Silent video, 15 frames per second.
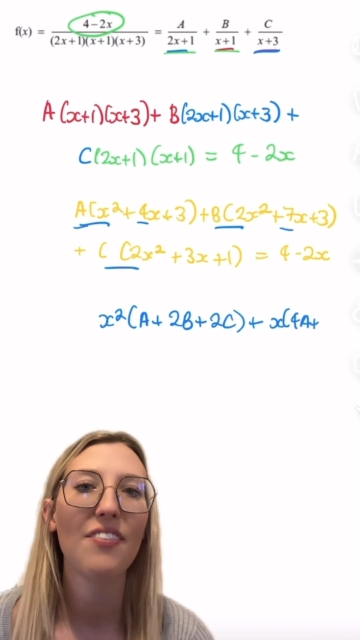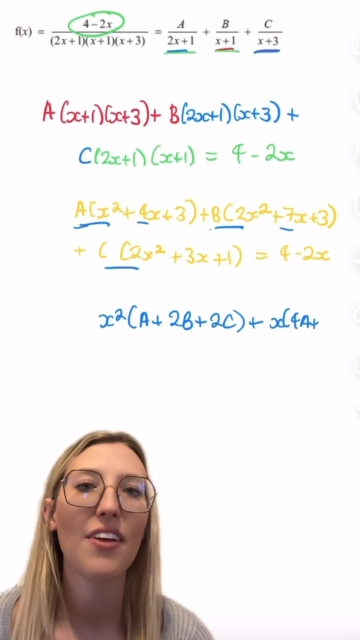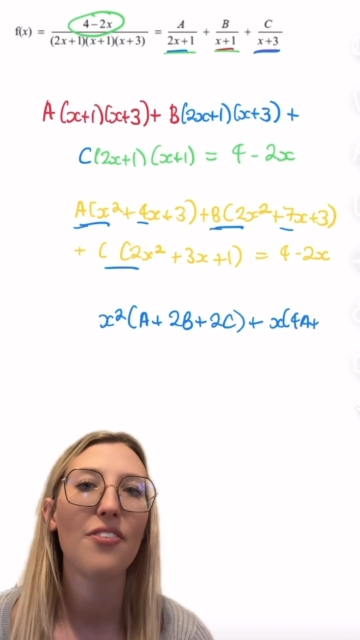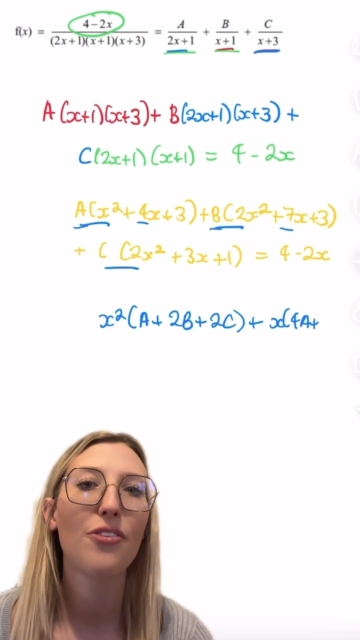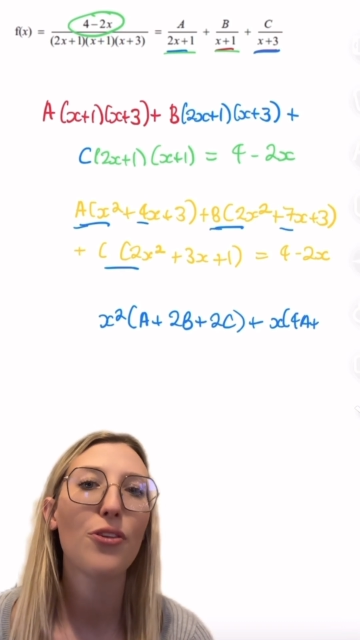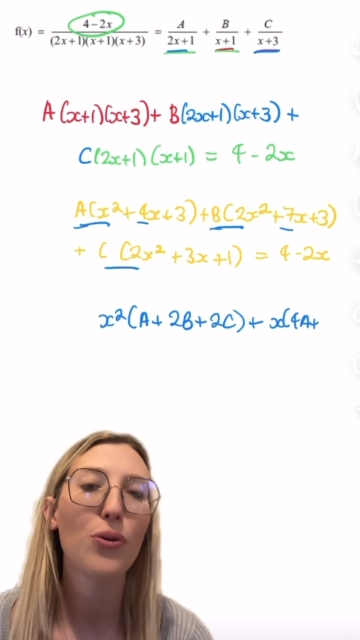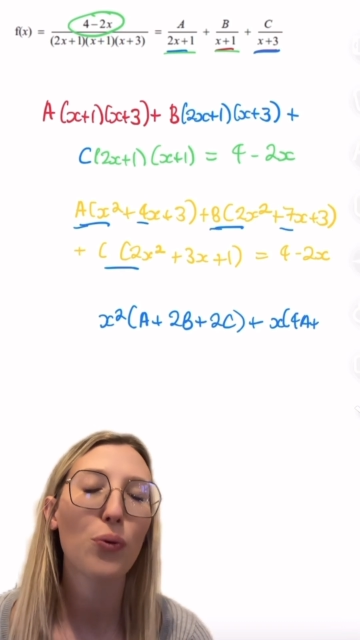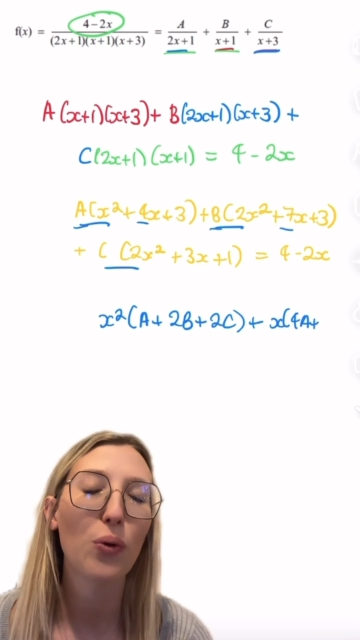
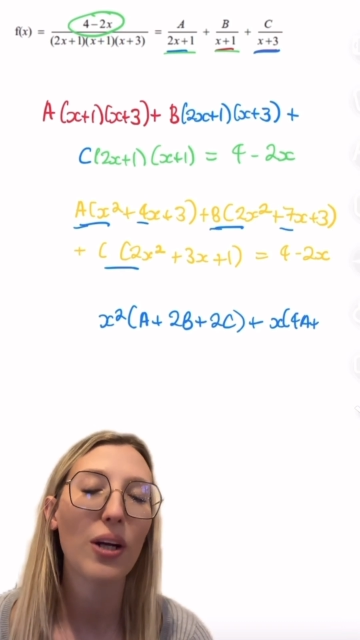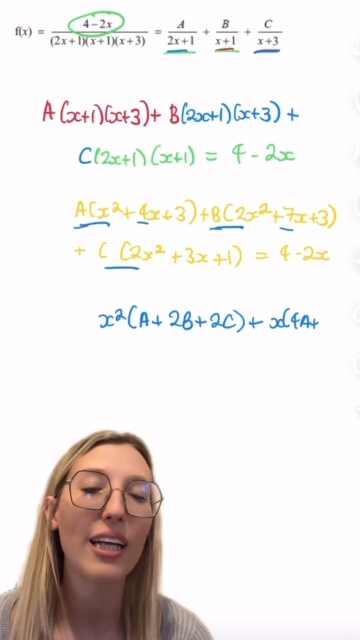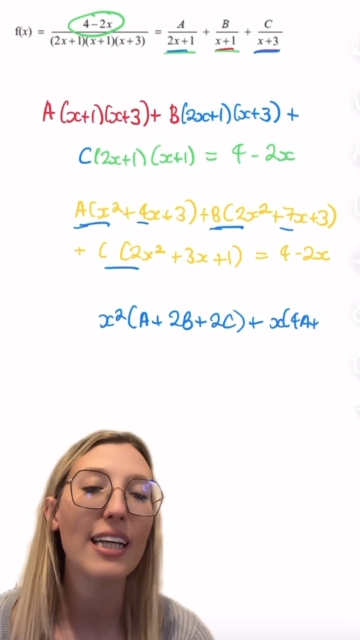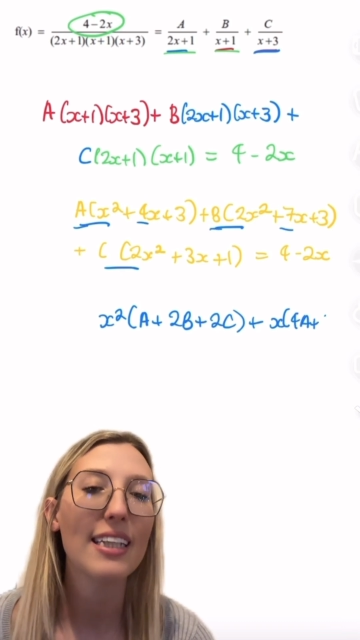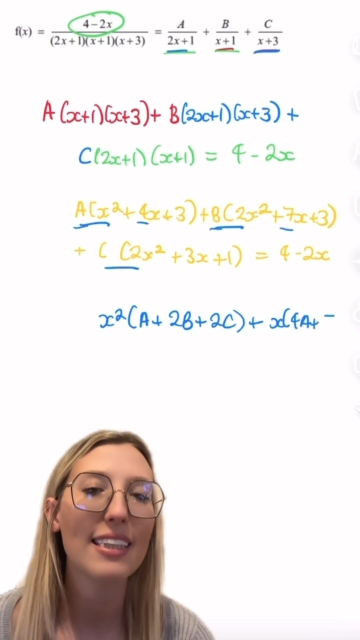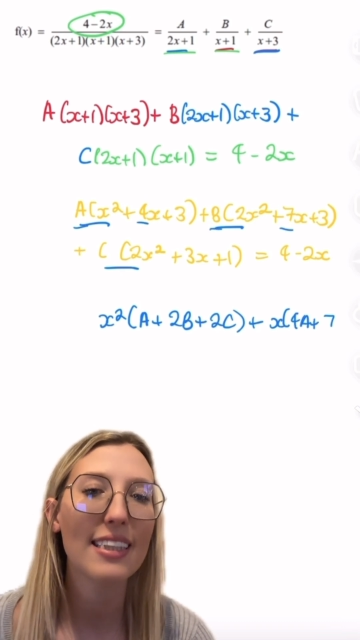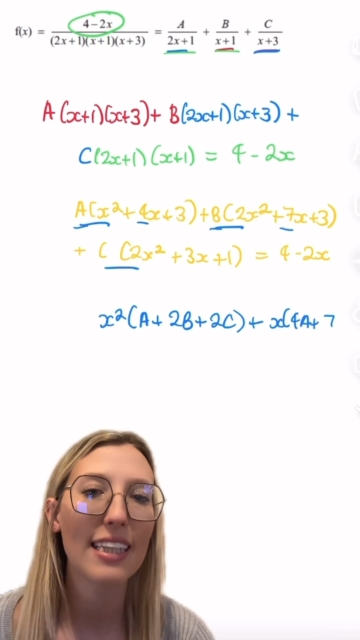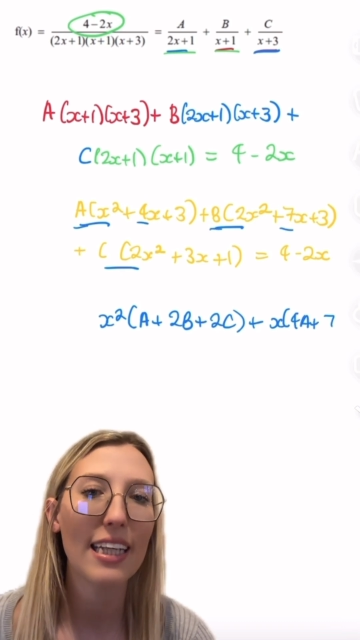then
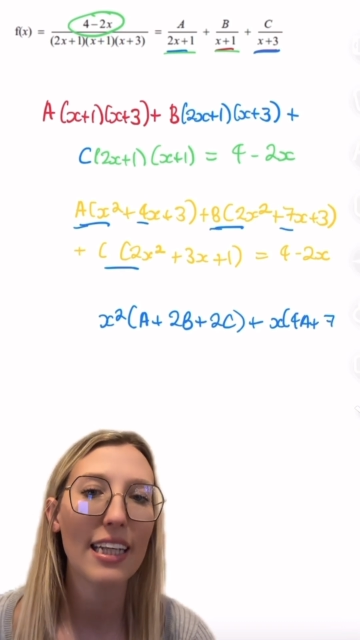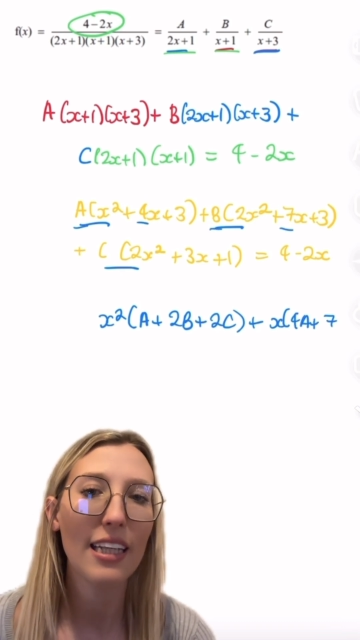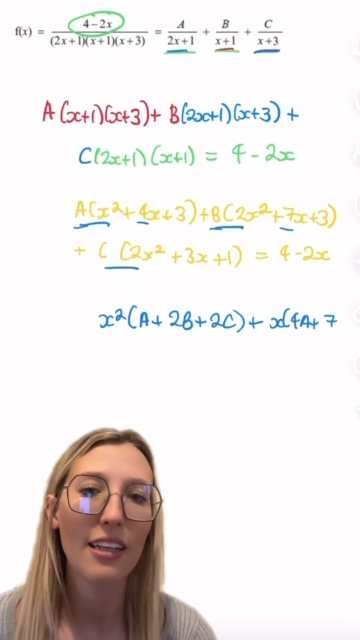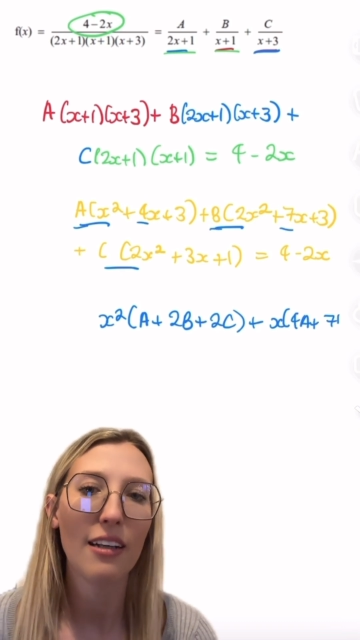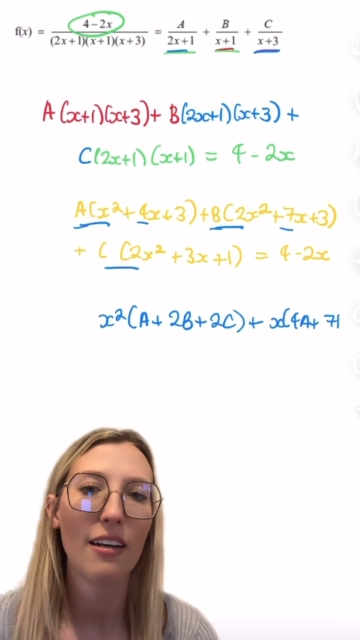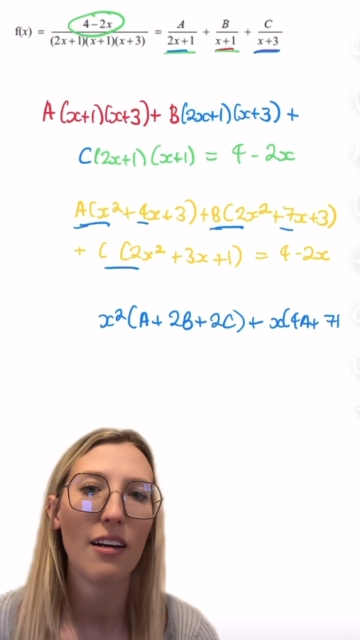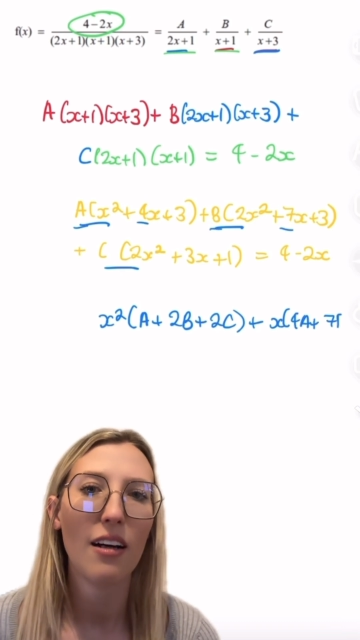3c.